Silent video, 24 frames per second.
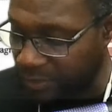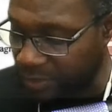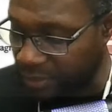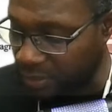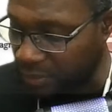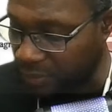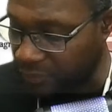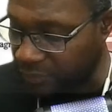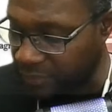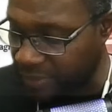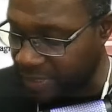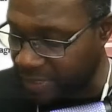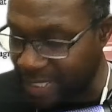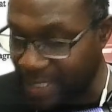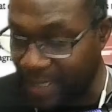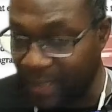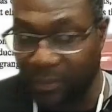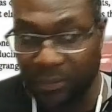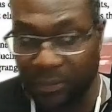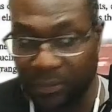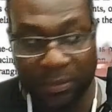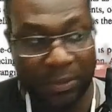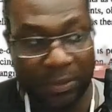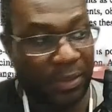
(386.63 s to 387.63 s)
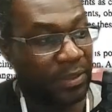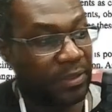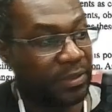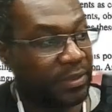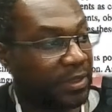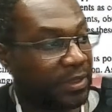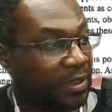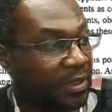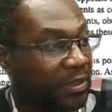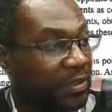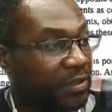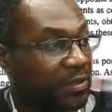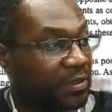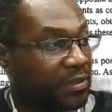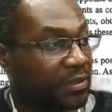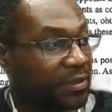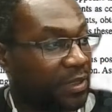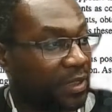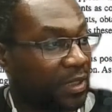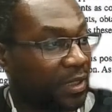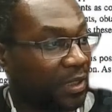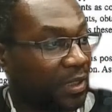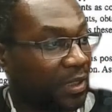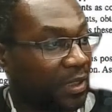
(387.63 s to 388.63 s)
we know that, and you say this
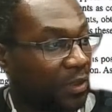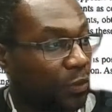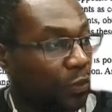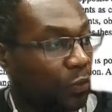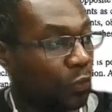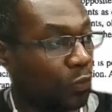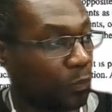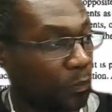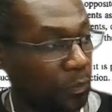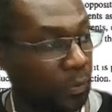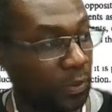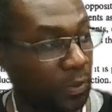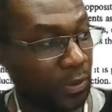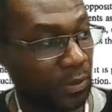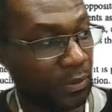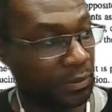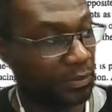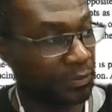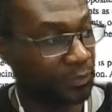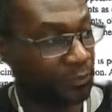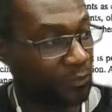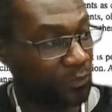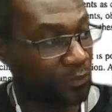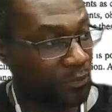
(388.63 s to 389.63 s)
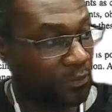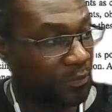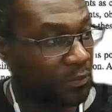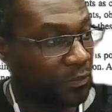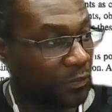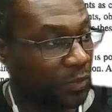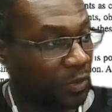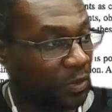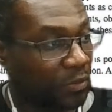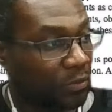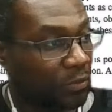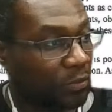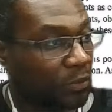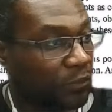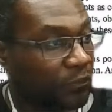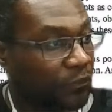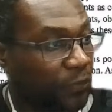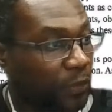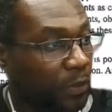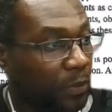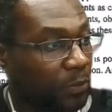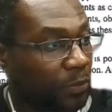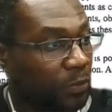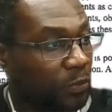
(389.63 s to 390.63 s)
is a hoop,
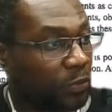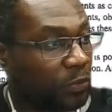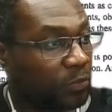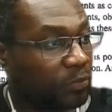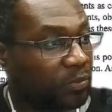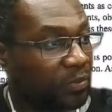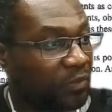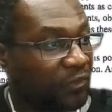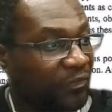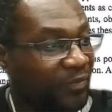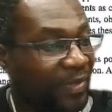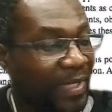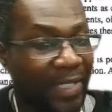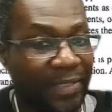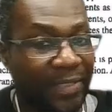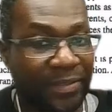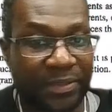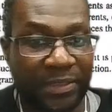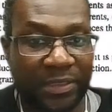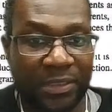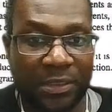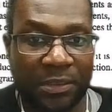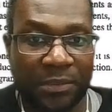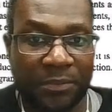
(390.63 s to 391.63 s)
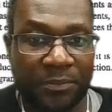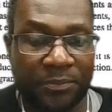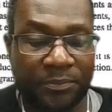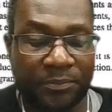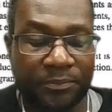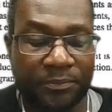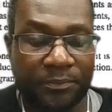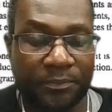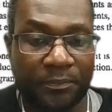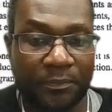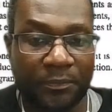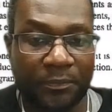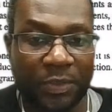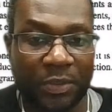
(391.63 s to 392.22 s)
uniform hoop of mass m.